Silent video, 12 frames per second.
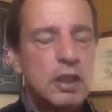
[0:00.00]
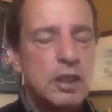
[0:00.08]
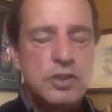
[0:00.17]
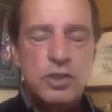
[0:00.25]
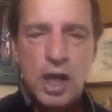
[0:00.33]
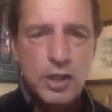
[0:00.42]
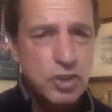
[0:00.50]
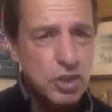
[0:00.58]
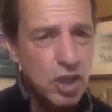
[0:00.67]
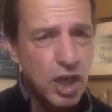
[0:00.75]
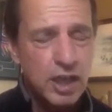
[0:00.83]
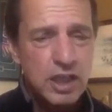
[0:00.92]
and it's not
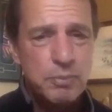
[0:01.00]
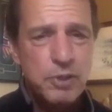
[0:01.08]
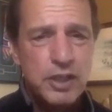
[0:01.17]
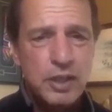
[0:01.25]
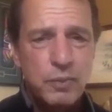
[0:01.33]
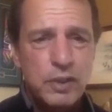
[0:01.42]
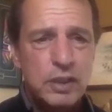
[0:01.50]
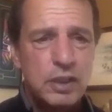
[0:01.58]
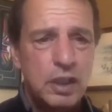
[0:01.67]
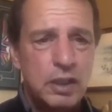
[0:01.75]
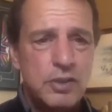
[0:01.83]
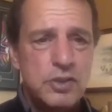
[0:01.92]
just hockey, by the way.
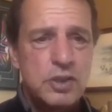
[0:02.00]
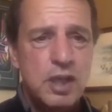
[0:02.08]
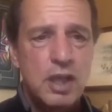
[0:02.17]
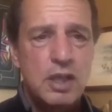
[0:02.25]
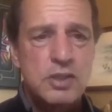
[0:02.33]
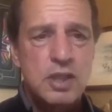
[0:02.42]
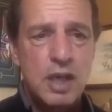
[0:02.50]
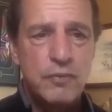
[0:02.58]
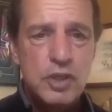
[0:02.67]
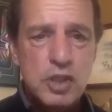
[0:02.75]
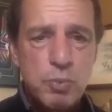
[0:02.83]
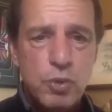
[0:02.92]
I understand it's in
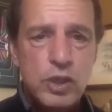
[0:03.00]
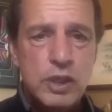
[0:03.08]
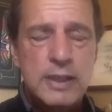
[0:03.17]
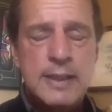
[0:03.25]
every sport.